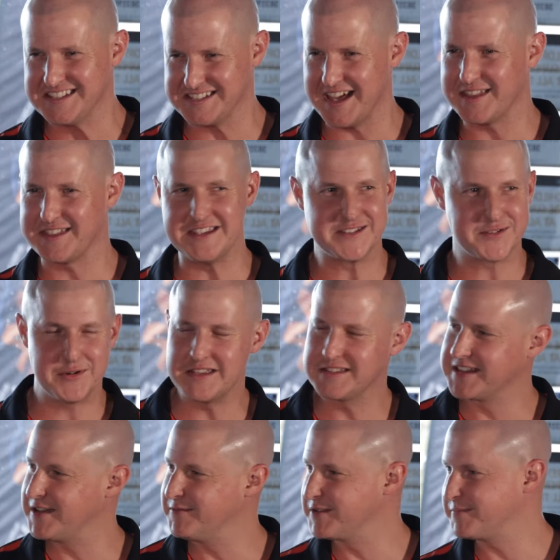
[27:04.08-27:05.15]
southeast
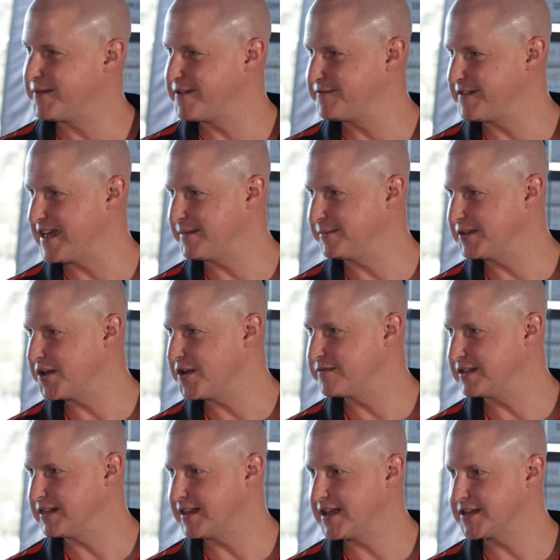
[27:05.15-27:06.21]
Queensland with my family
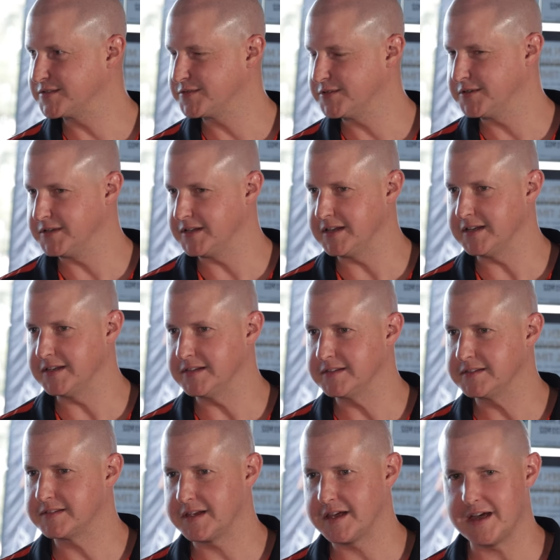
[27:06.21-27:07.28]
over the last few
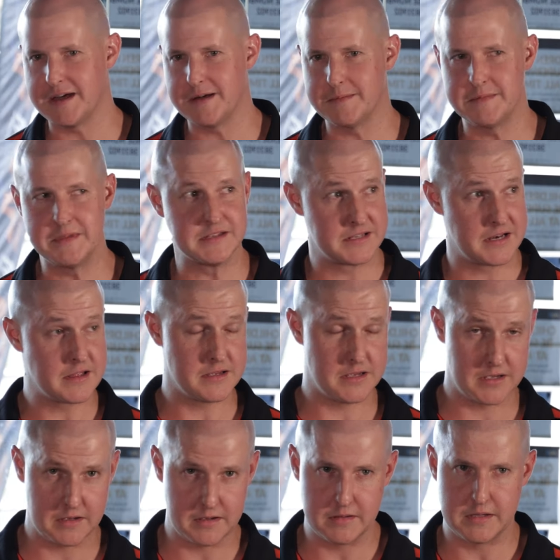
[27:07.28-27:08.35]
years.
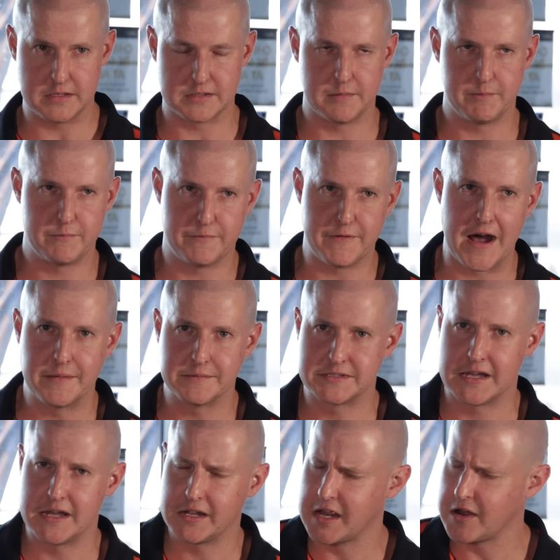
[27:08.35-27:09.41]
There's a farm
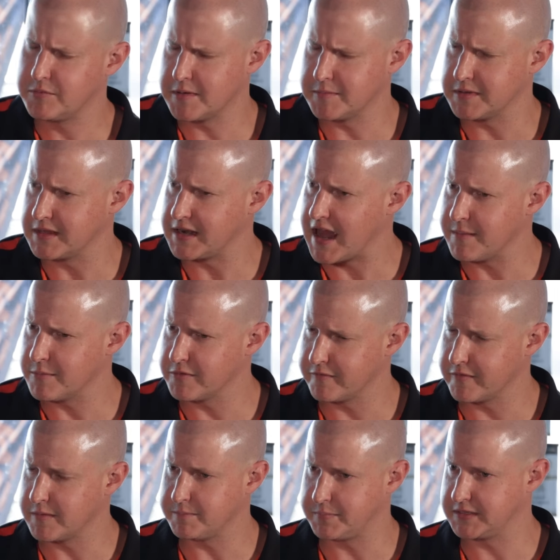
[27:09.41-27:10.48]
stay, I can't remember the name
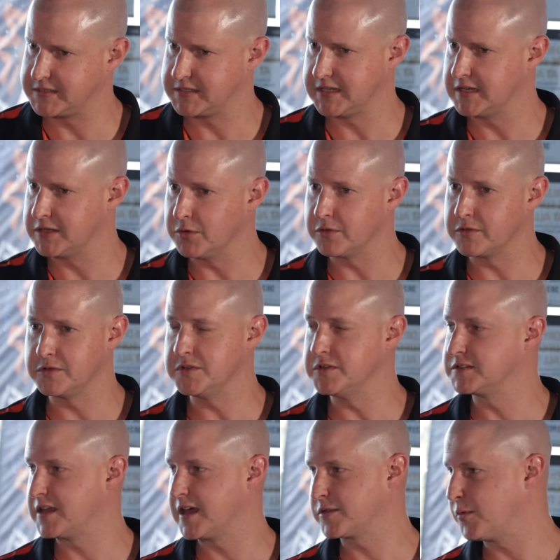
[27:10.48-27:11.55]
of it, but in northern
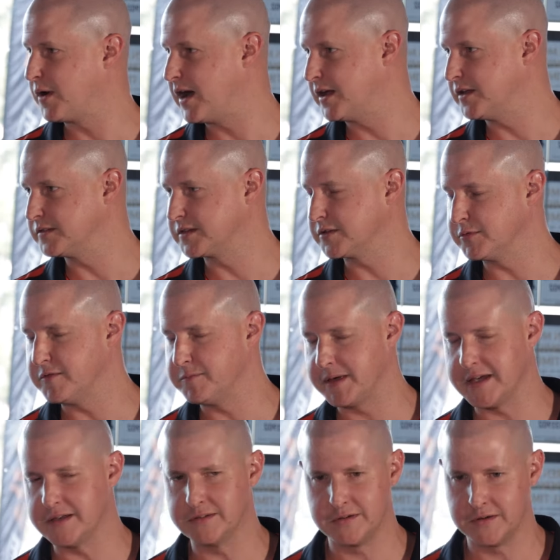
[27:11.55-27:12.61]
New South Wales that we've
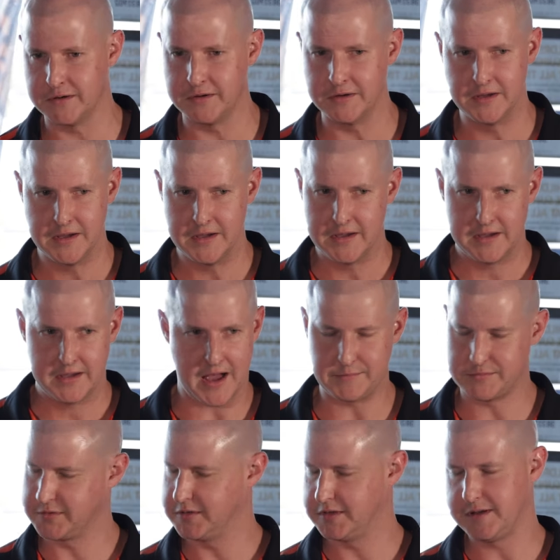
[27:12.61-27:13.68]
been to.
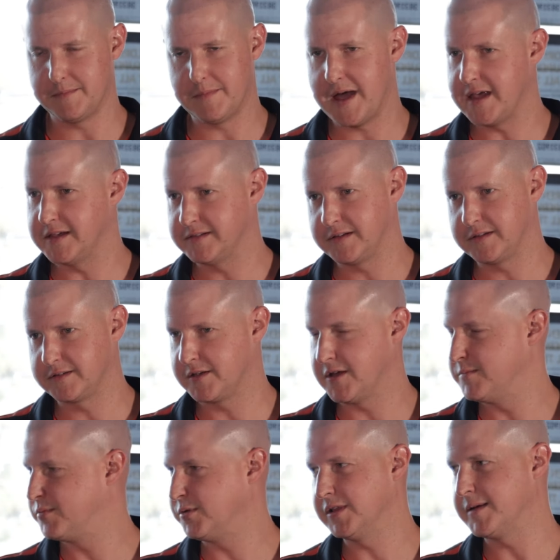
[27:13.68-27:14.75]
Absolutely amazing.
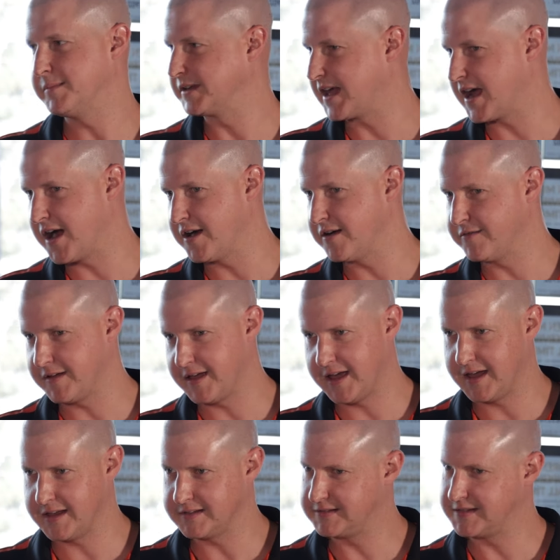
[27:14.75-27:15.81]
So pull up the
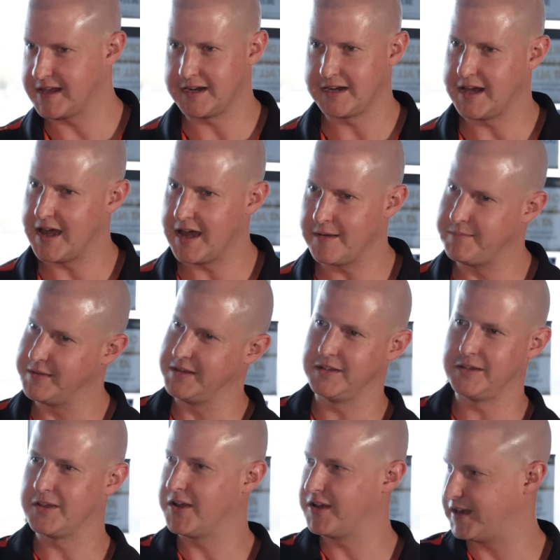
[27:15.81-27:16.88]
caravan, set it up, you
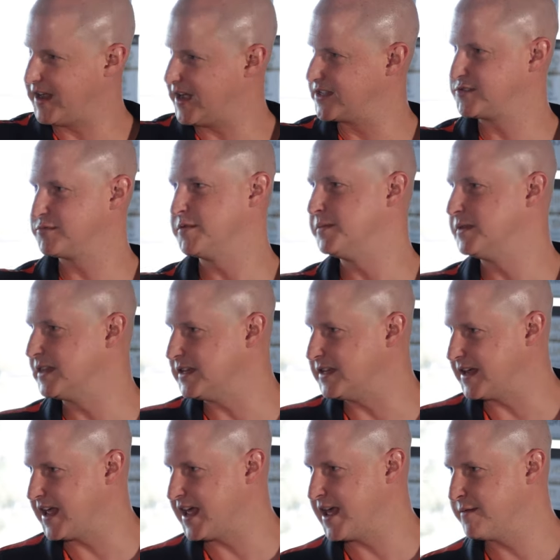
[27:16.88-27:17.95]
can go down, swim in the
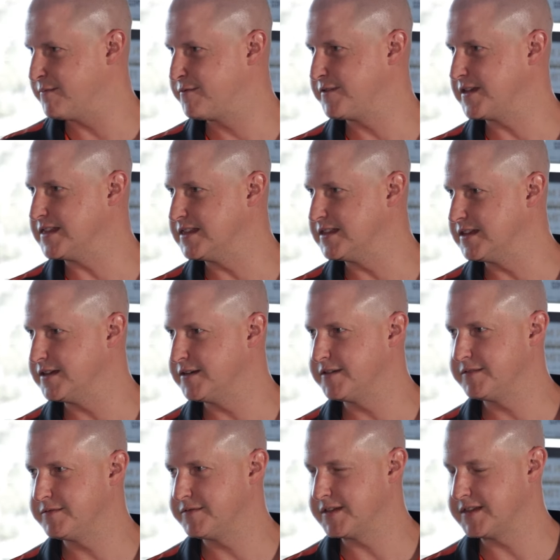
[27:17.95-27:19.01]
dam, feed
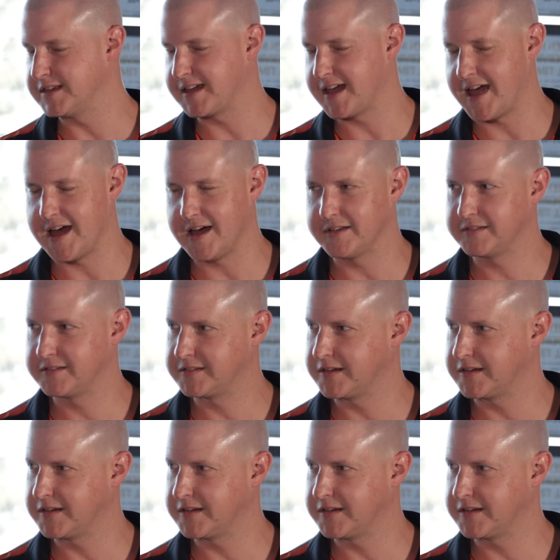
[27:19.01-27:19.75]
the cows.